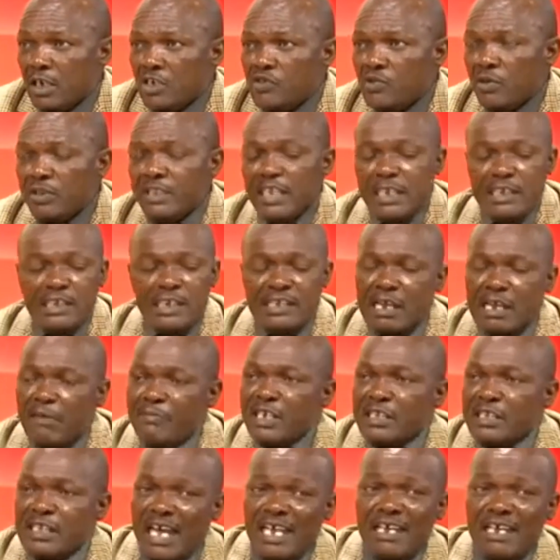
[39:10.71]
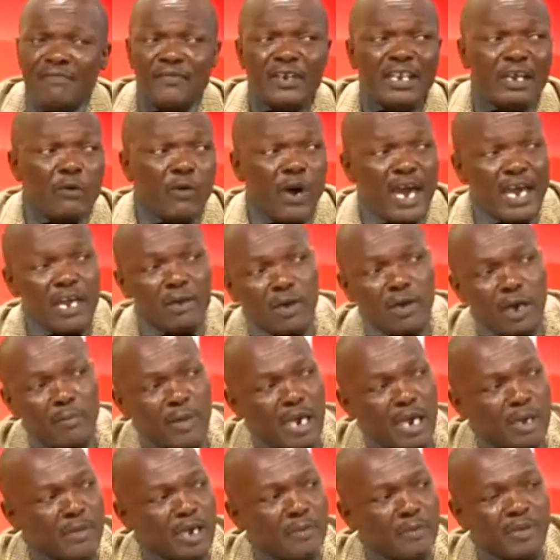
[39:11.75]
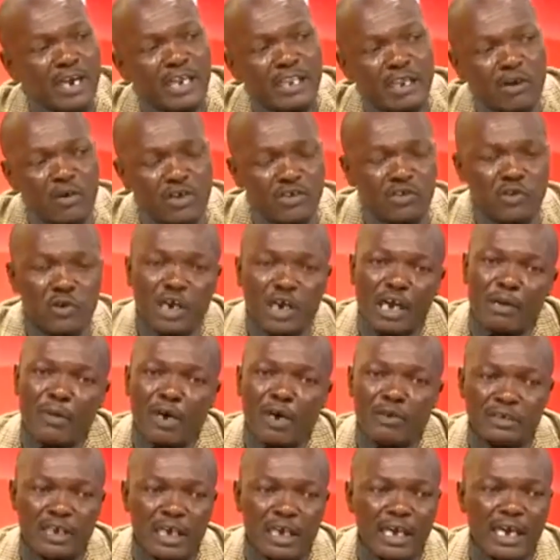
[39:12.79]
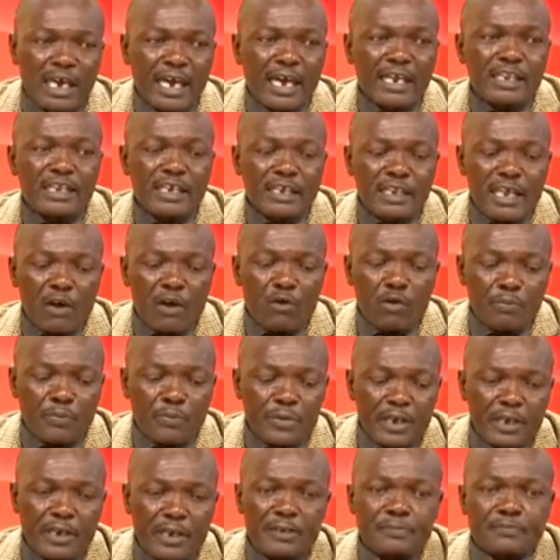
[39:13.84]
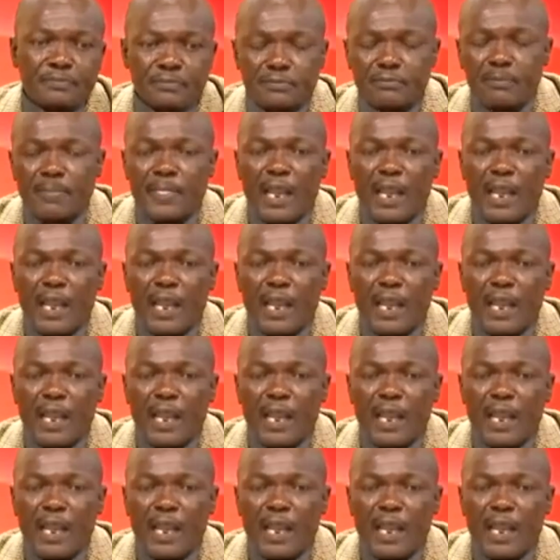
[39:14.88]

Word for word: So this is something that even why my, my brother was talking about uh, there will be